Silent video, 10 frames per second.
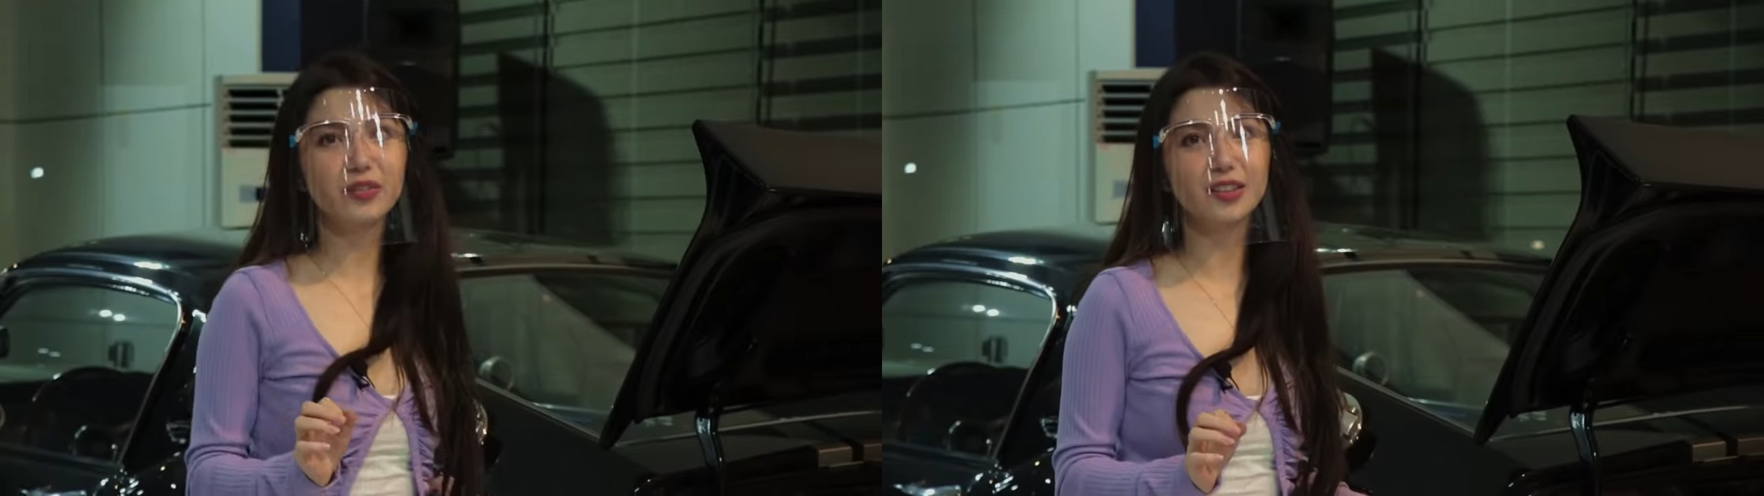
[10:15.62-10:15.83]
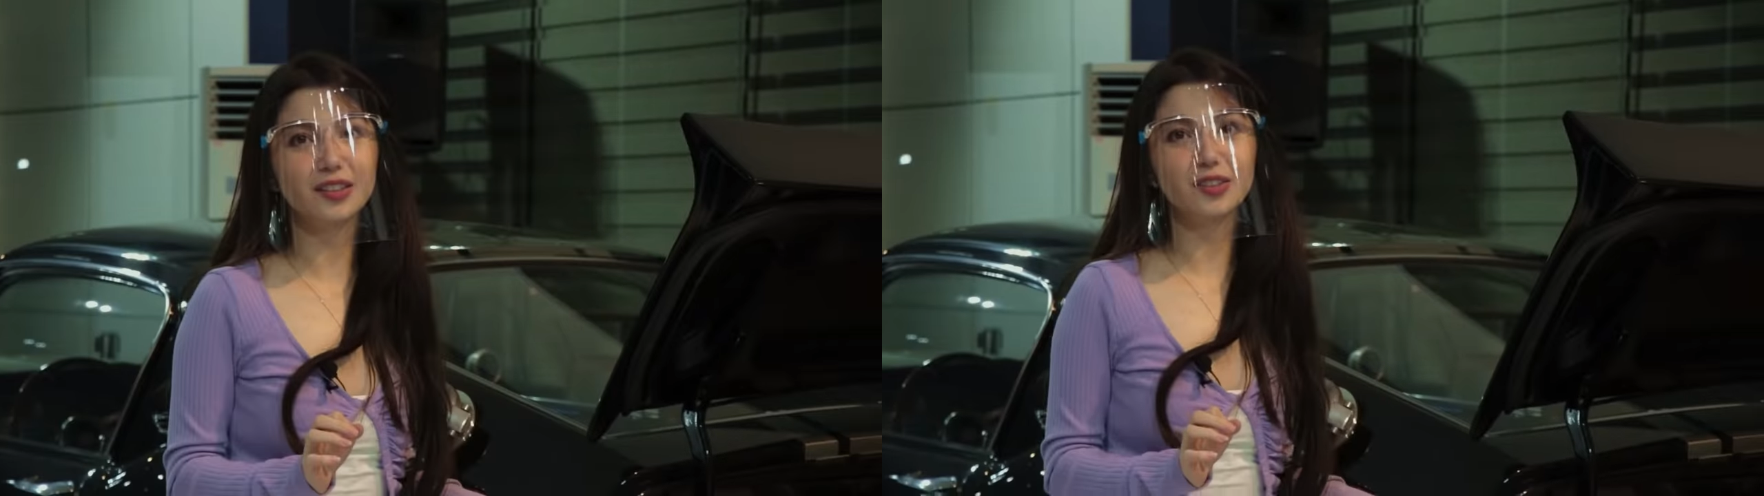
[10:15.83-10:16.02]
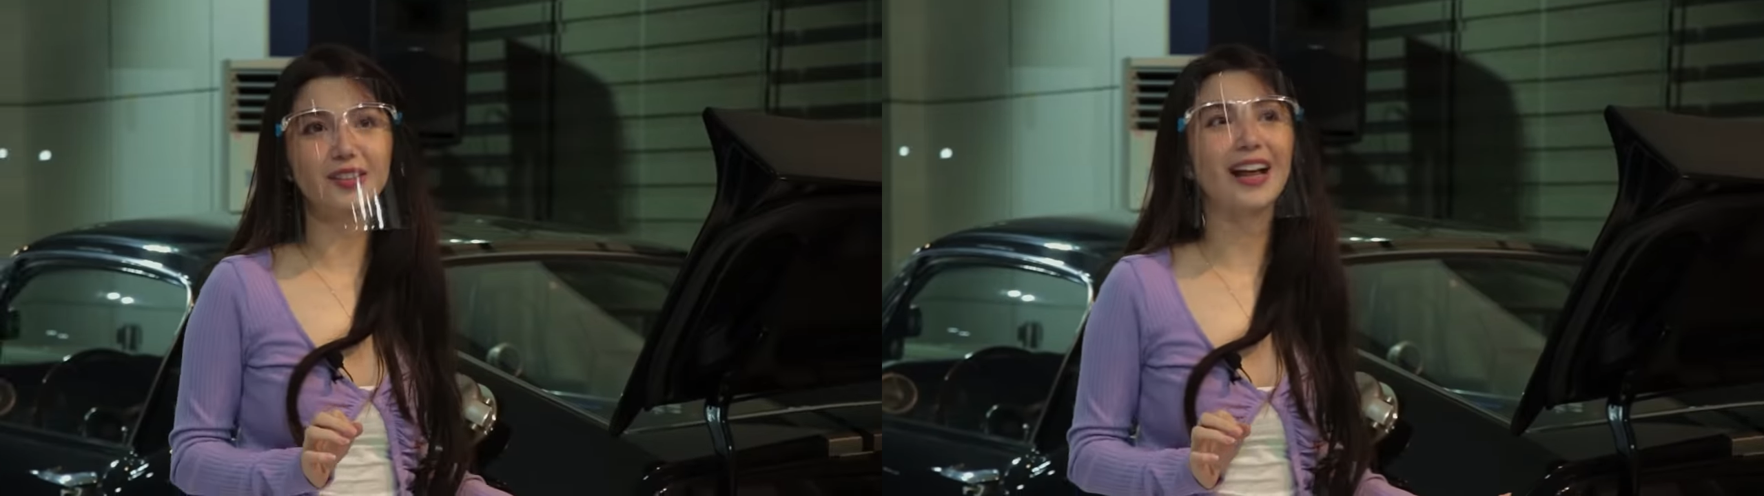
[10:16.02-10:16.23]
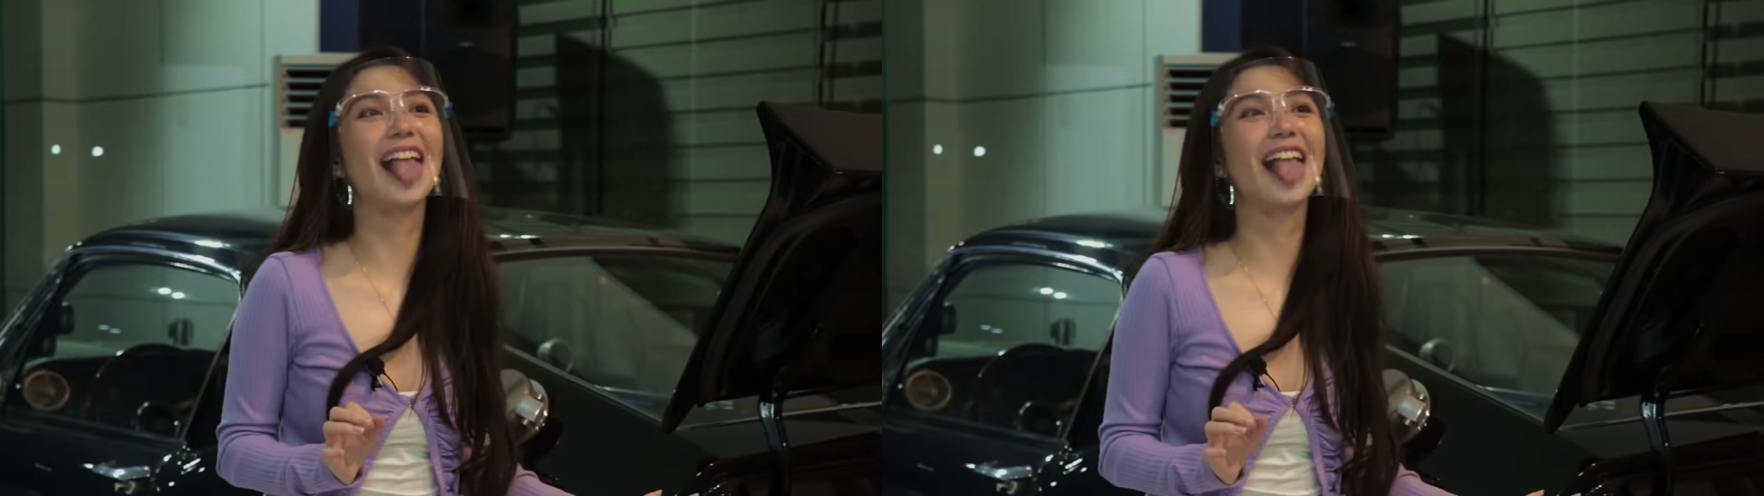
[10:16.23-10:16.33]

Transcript: boyfriend ko.